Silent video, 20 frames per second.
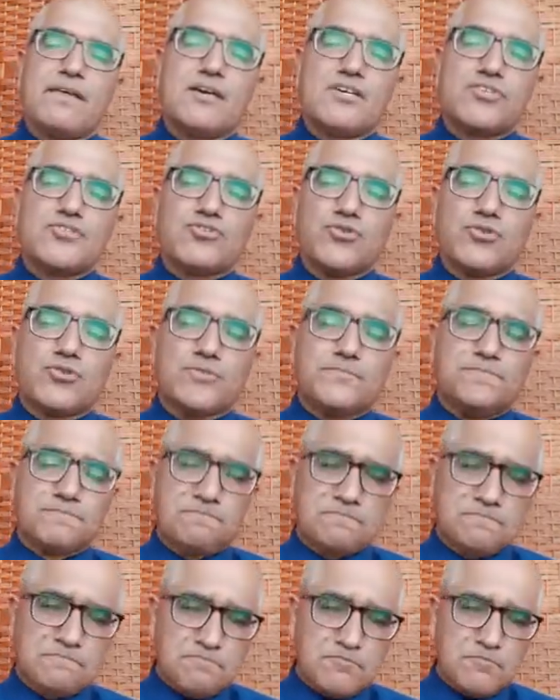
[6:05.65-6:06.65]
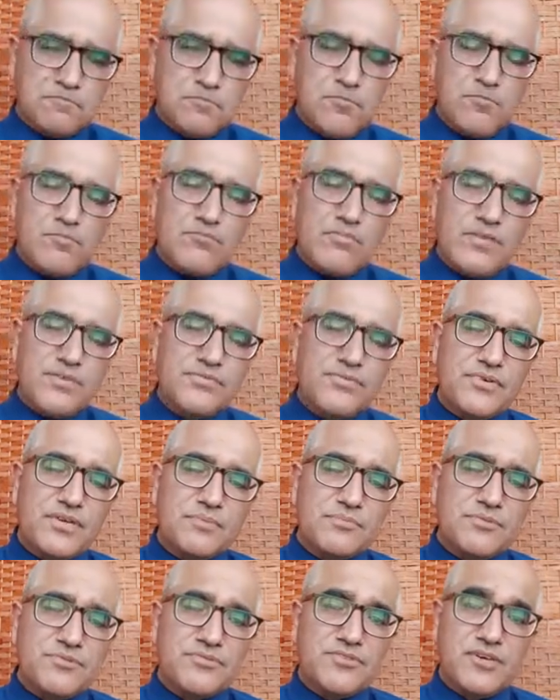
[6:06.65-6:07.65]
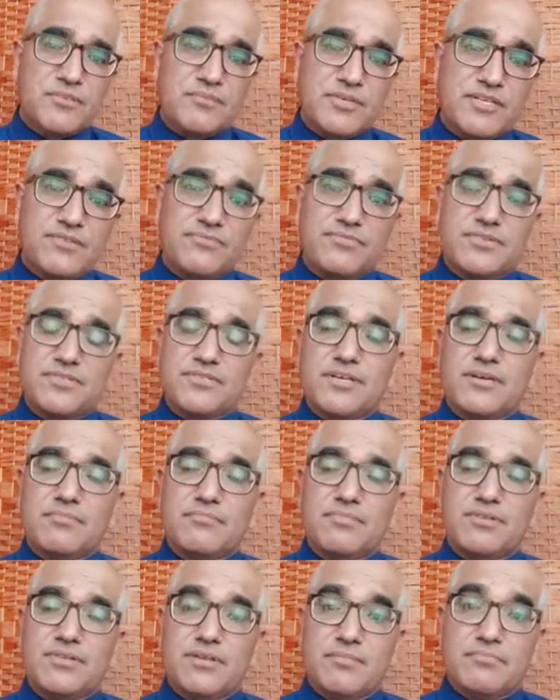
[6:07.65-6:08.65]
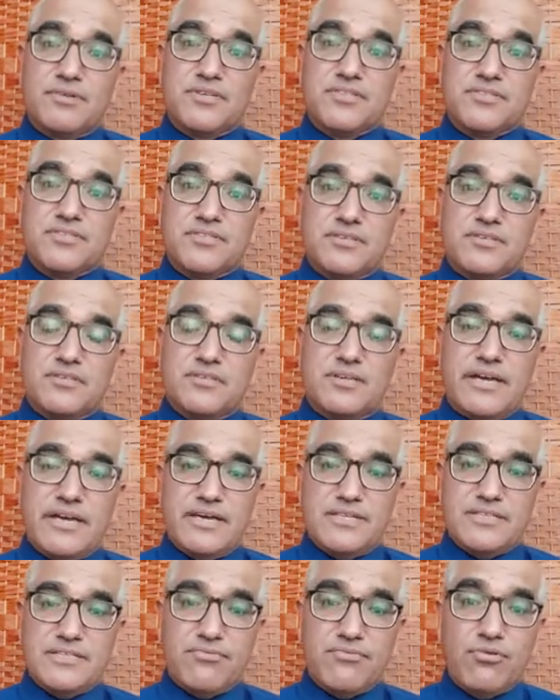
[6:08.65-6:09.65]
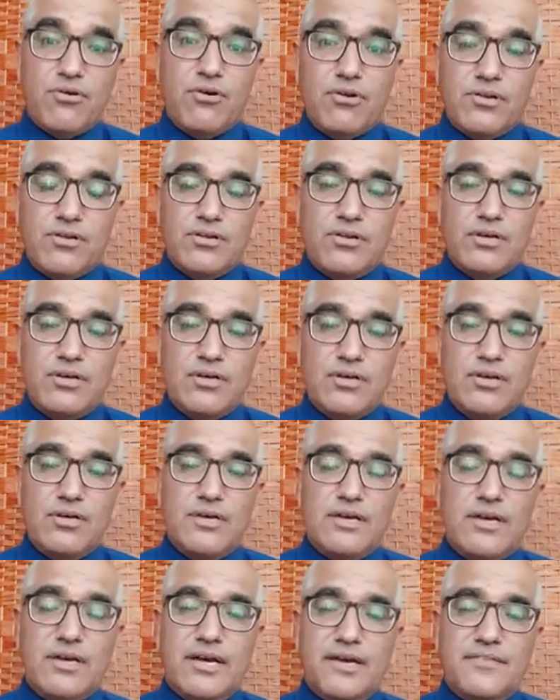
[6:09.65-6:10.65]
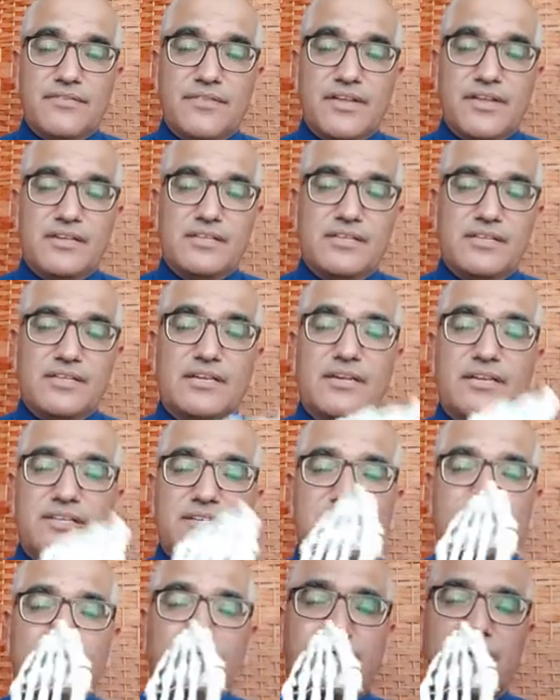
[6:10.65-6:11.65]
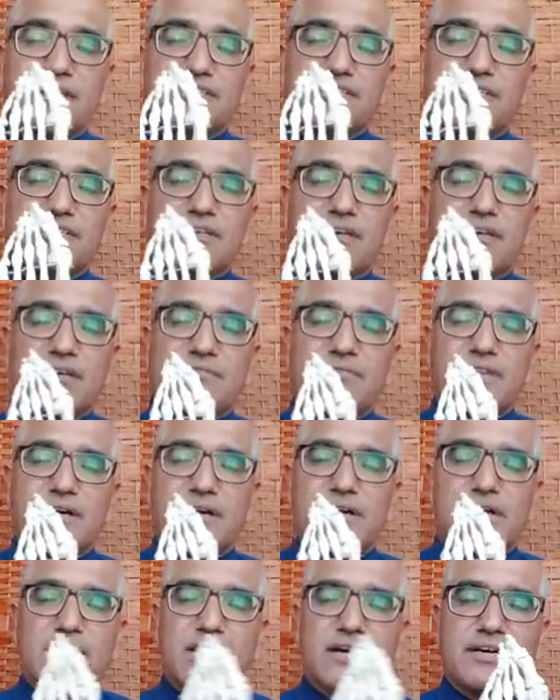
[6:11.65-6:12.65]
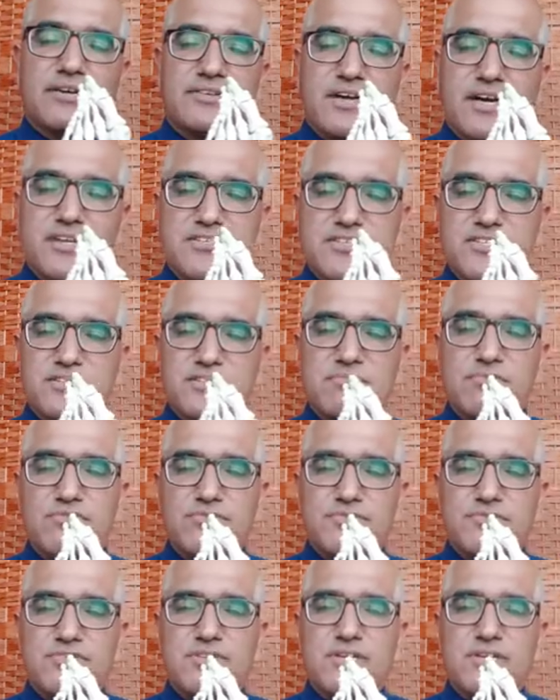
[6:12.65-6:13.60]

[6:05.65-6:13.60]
So if you come to traumatic, for example, a person has a fall and then he get a fracture of the tarsus bones,